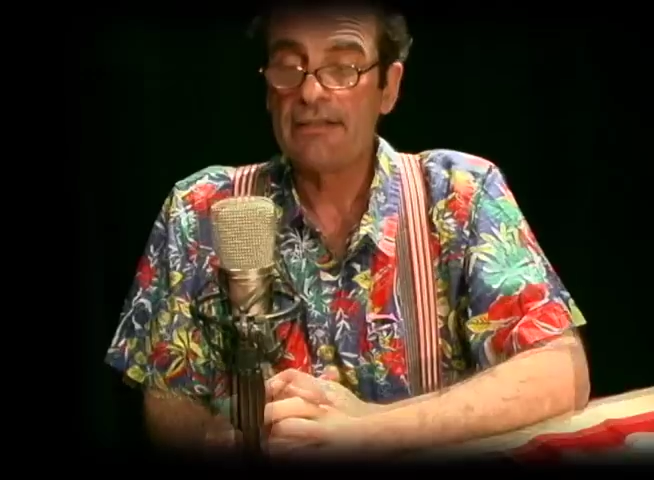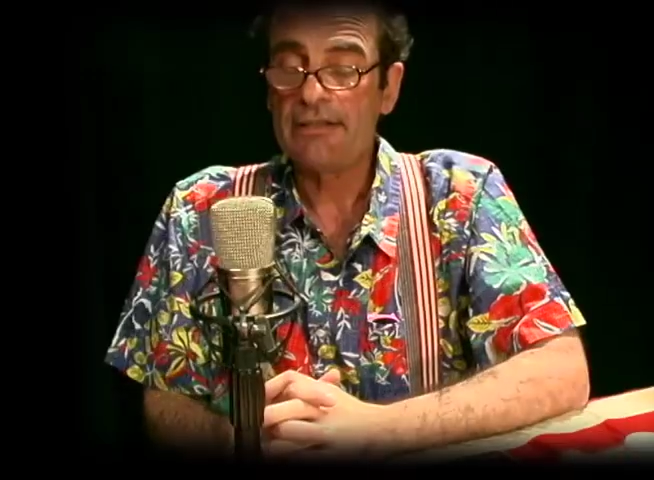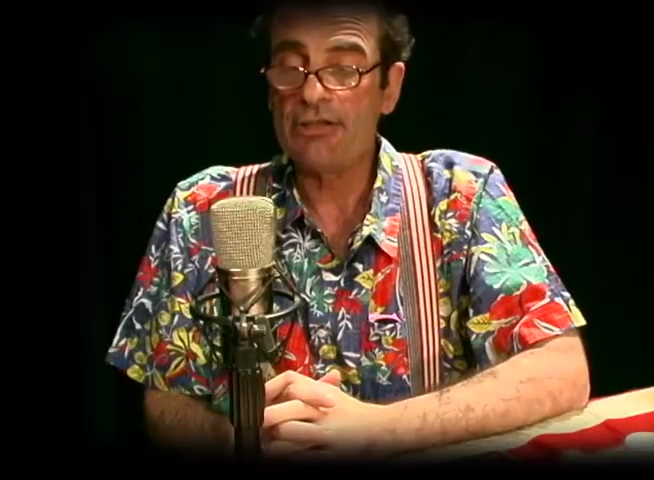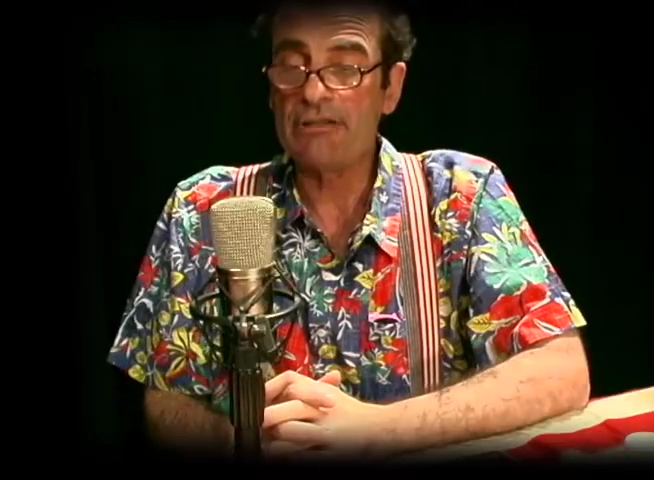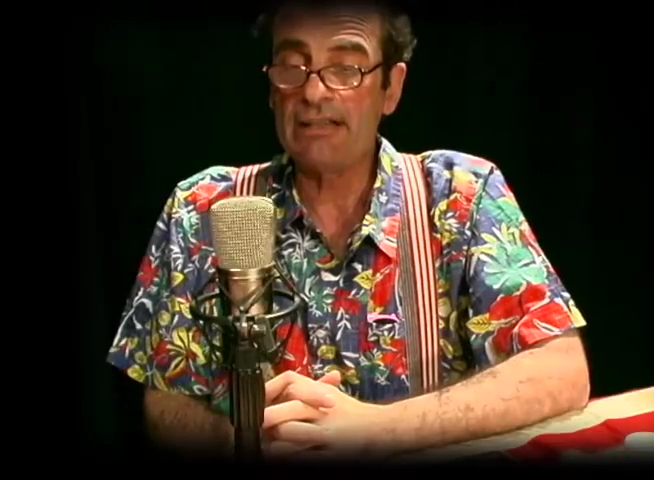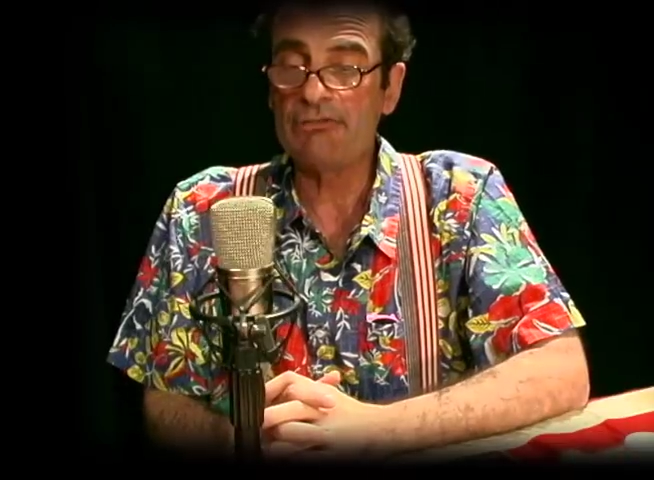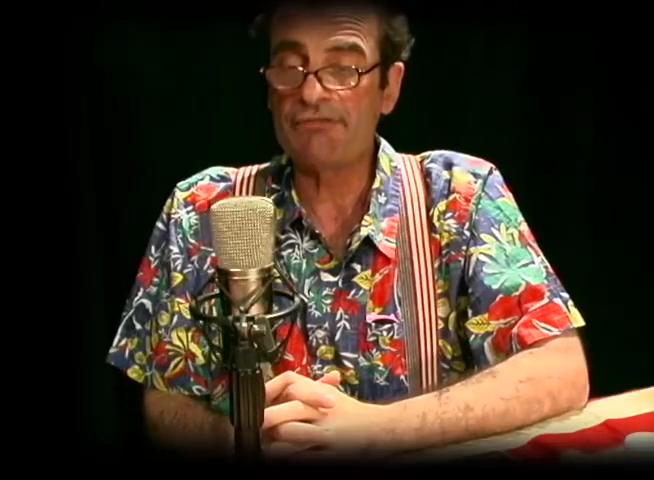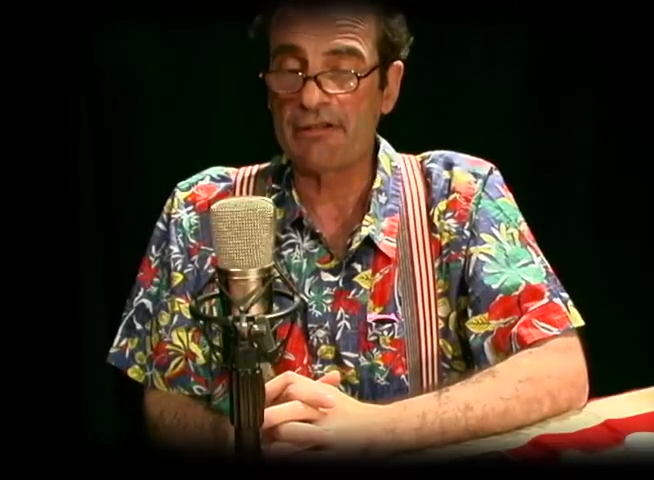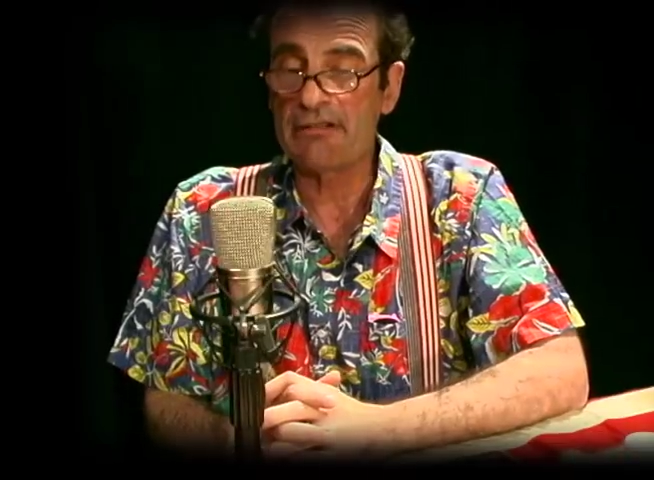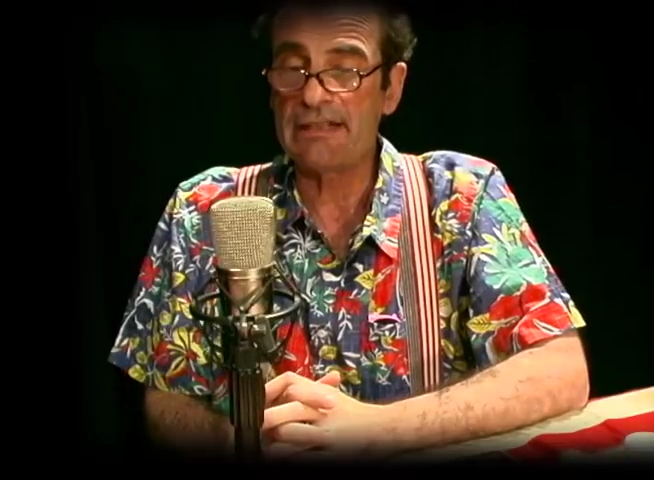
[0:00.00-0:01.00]
You know, he was
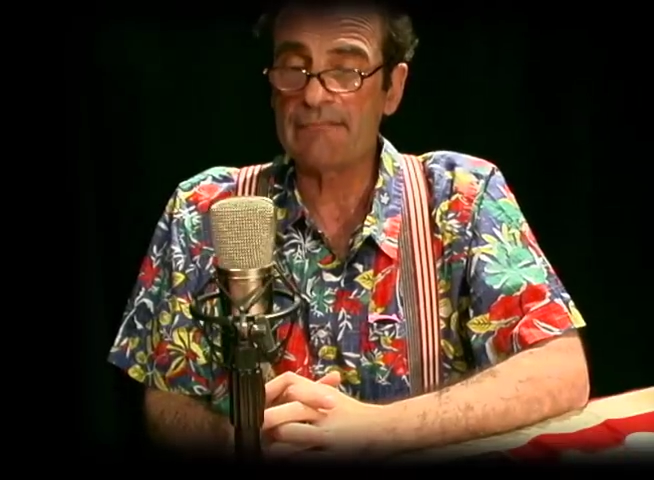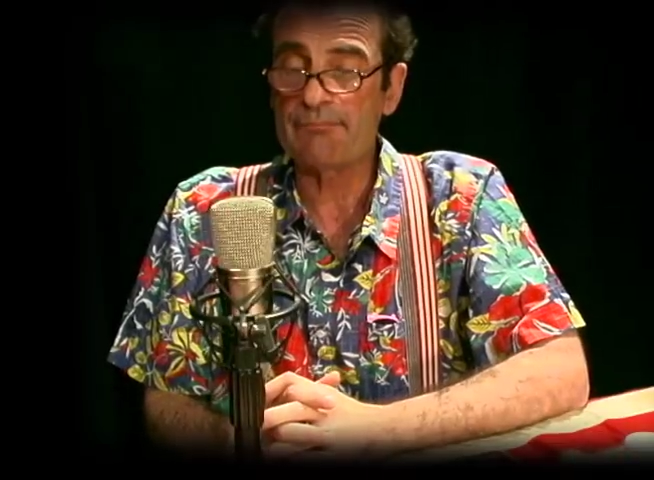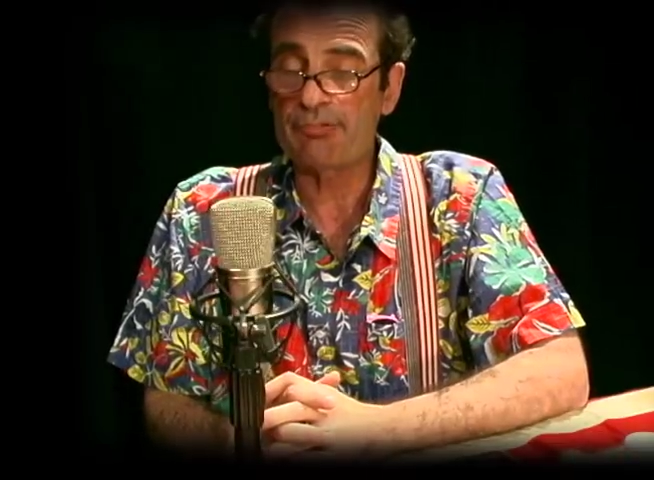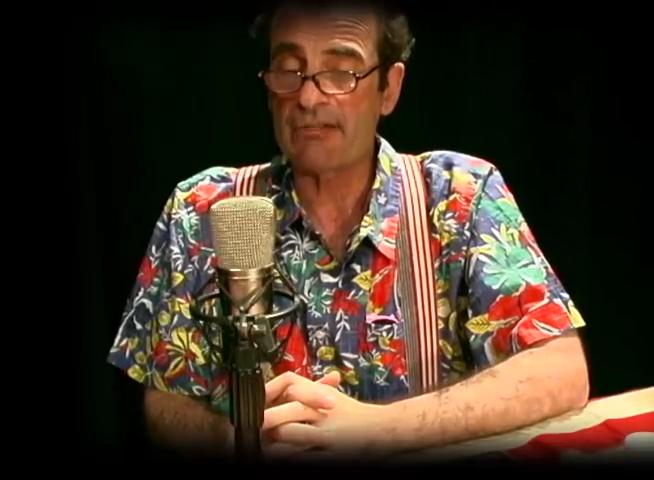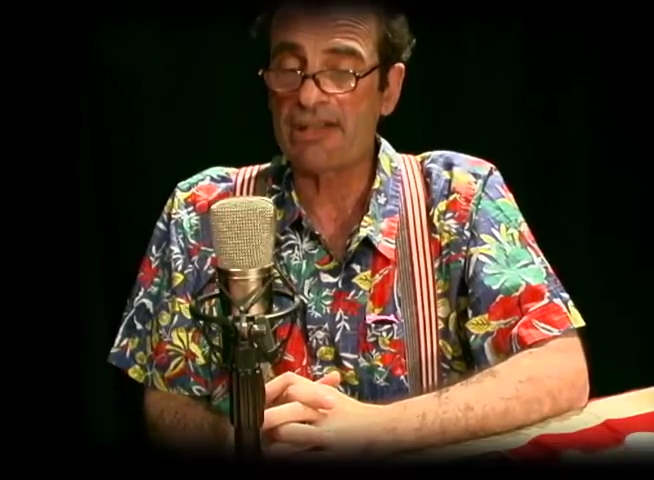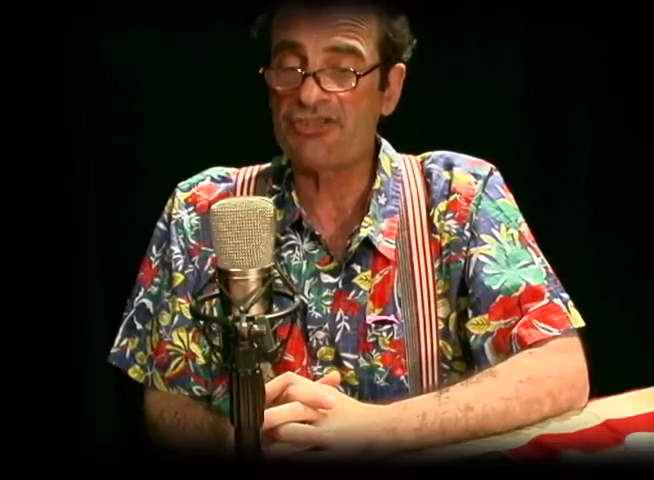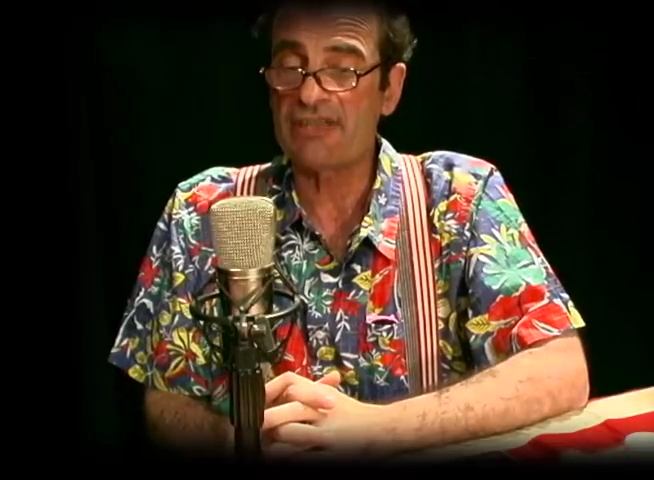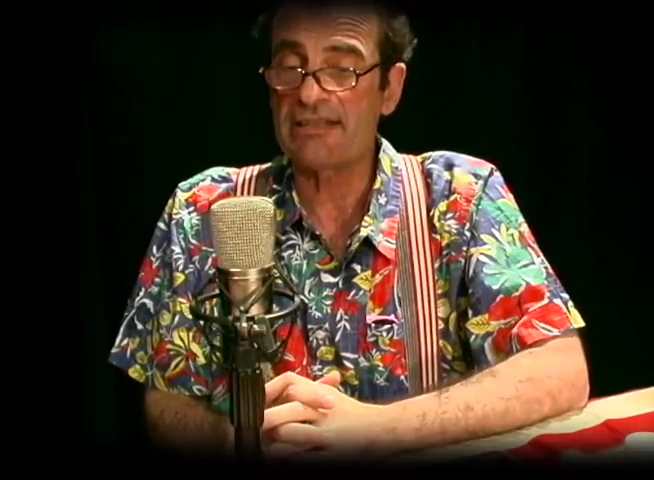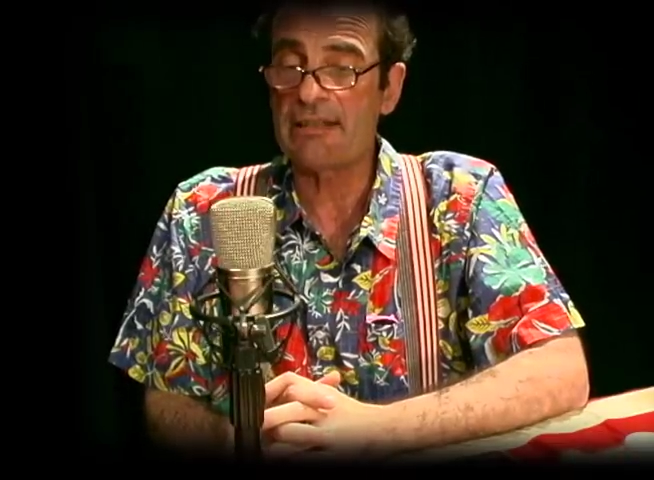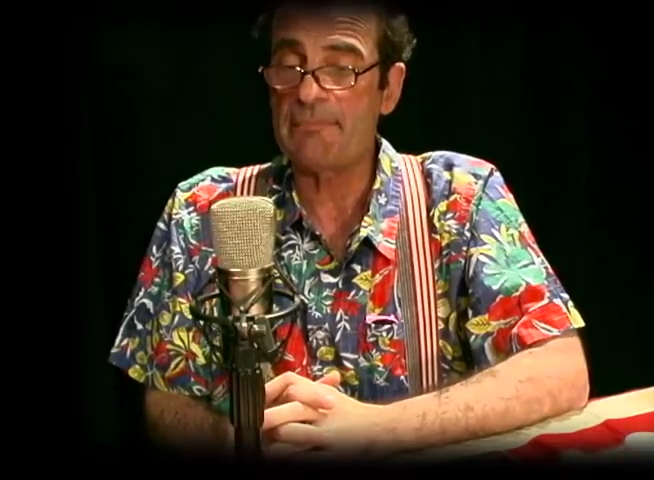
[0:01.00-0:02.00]
very impressed
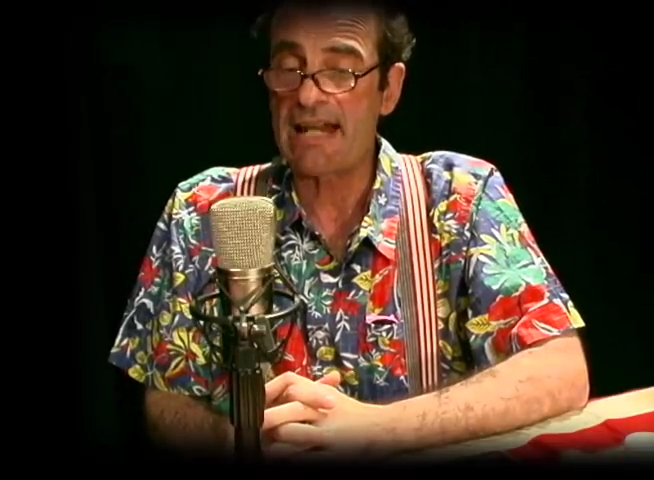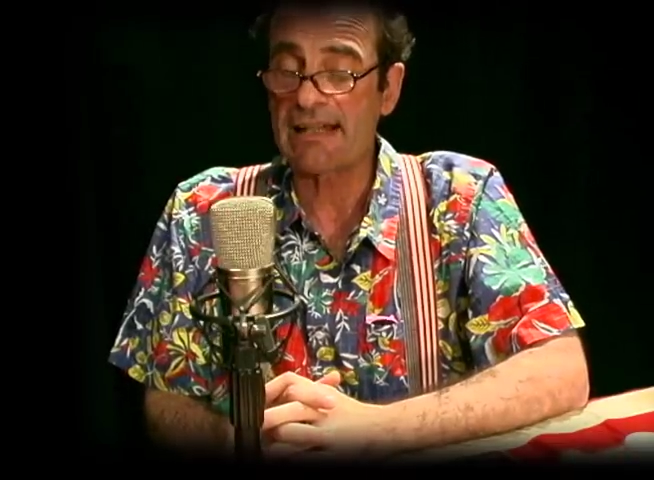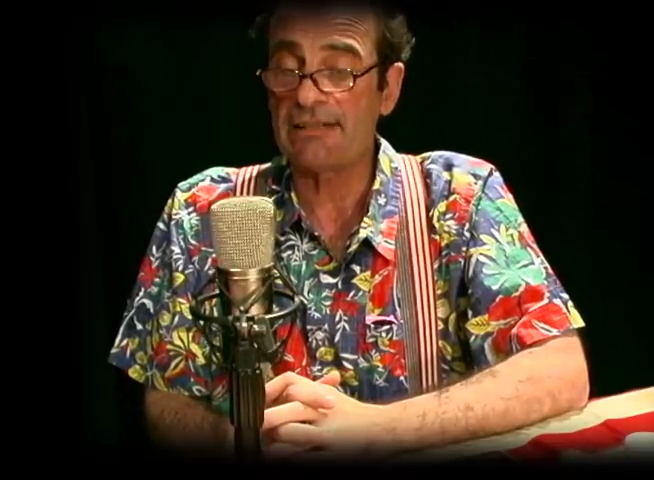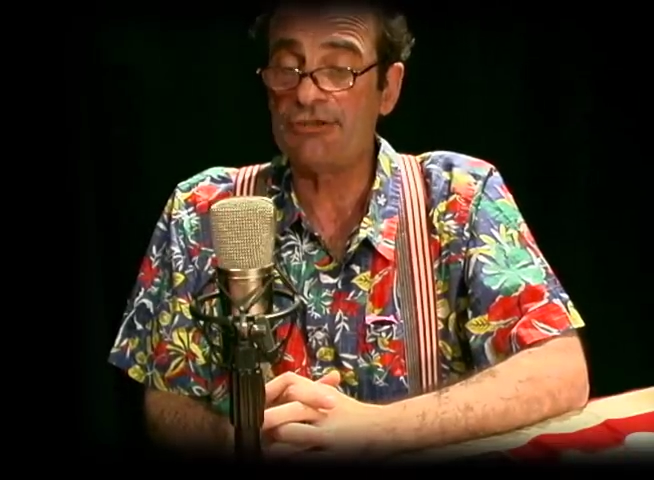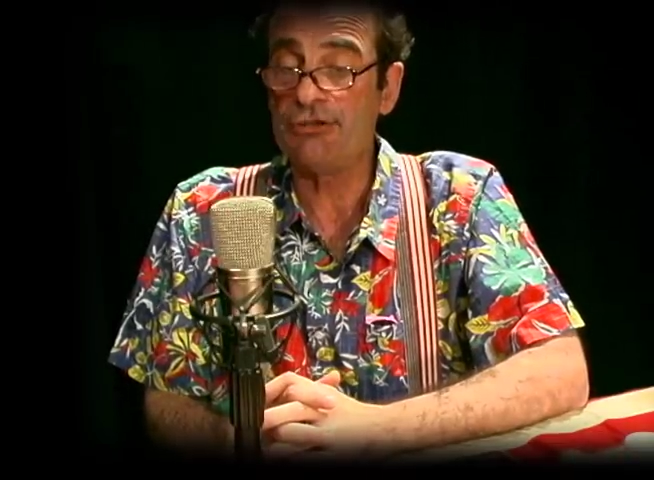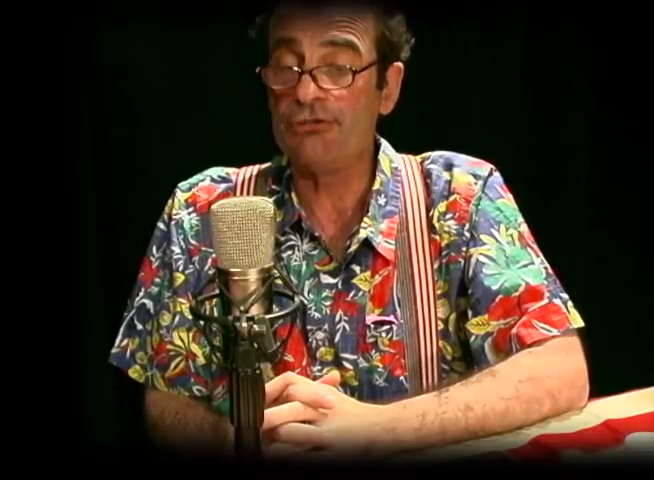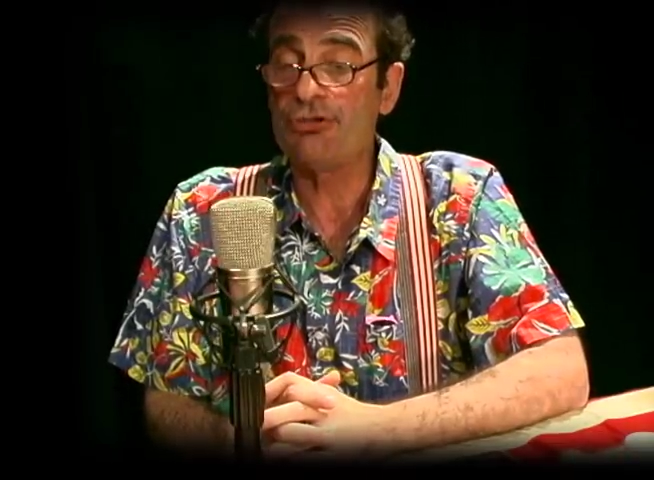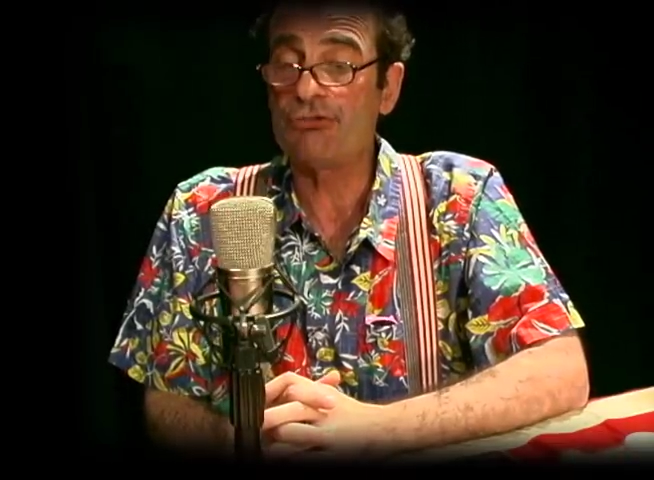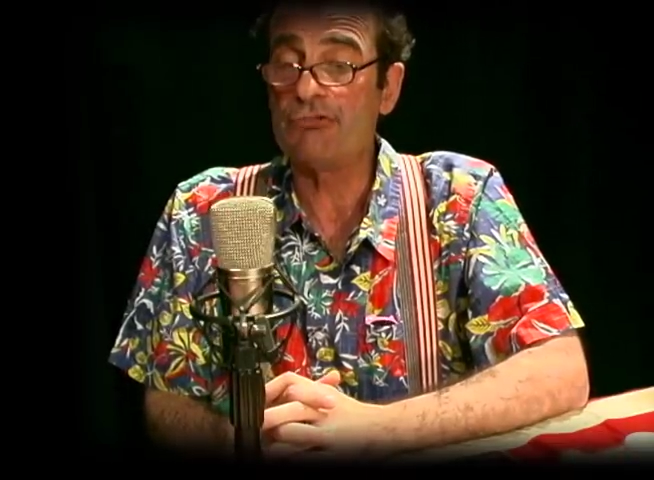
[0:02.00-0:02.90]
that the McAdoos